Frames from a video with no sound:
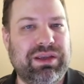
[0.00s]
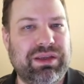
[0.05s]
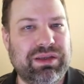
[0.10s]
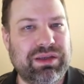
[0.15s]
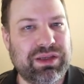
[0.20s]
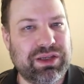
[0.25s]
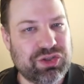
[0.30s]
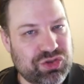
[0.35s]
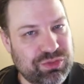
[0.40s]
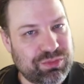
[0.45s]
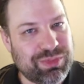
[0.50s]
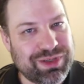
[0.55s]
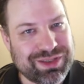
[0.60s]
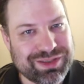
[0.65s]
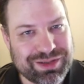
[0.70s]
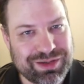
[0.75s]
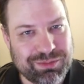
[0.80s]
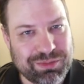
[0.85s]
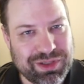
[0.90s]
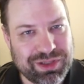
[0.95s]
It should be
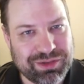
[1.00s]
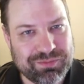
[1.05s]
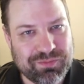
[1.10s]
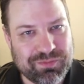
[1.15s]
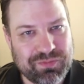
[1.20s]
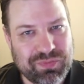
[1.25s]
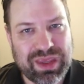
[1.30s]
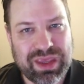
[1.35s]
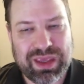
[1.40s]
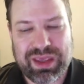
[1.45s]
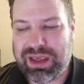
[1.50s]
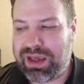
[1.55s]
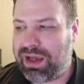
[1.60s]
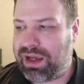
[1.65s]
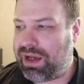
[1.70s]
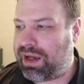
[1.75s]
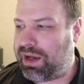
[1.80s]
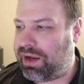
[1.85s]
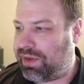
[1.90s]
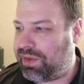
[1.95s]
something.
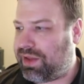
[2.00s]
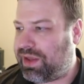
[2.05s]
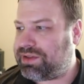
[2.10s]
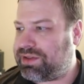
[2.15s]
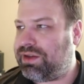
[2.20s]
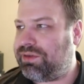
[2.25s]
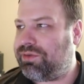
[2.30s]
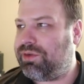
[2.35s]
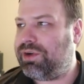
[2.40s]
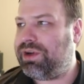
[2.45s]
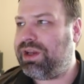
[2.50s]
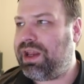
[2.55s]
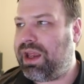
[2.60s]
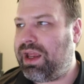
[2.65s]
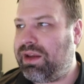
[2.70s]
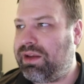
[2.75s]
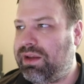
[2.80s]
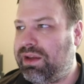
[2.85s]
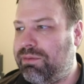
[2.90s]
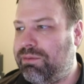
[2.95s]
And that's it for
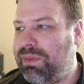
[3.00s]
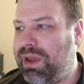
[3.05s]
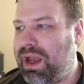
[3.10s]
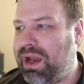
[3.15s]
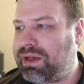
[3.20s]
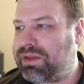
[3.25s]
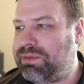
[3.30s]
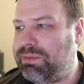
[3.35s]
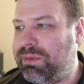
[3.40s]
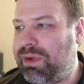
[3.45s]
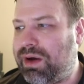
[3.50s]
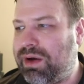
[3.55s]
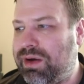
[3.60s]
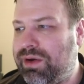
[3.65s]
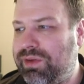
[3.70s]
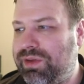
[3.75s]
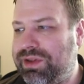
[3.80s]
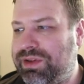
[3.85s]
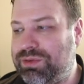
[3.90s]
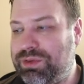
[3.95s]
today. Come back
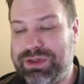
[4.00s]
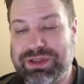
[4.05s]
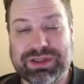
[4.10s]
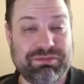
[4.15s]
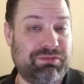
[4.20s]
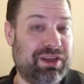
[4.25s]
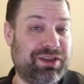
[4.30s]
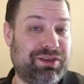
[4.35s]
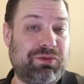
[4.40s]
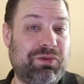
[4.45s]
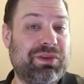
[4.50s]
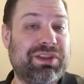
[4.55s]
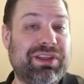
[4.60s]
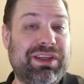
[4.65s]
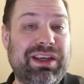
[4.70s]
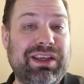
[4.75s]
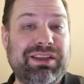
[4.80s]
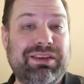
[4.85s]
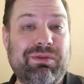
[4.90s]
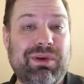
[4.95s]
tomorrow. This was an
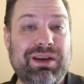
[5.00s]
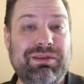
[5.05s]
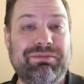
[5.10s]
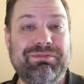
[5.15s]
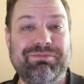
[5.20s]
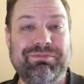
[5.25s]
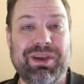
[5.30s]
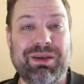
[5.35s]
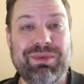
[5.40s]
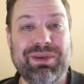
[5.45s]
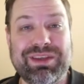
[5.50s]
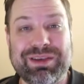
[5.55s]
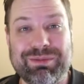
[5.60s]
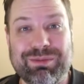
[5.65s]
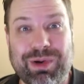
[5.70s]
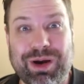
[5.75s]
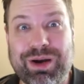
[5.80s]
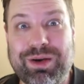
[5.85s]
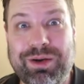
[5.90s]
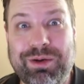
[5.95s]
easy one. Maybe
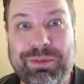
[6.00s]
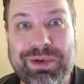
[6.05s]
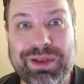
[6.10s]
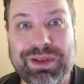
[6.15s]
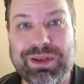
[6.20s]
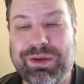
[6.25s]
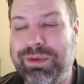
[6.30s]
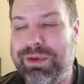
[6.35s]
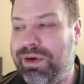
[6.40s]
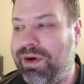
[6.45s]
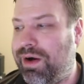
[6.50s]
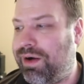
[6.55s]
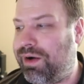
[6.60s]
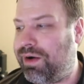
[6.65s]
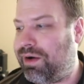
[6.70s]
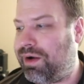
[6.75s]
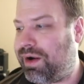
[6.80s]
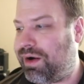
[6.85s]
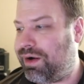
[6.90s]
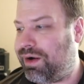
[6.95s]
tomorrow will be a little bit
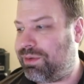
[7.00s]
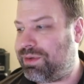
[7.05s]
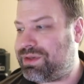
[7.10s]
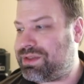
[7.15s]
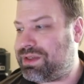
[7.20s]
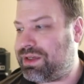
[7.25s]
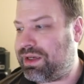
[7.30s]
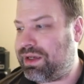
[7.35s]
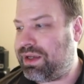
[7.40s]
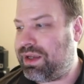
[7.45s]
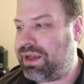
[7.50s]
harder. I don't know. We'll see.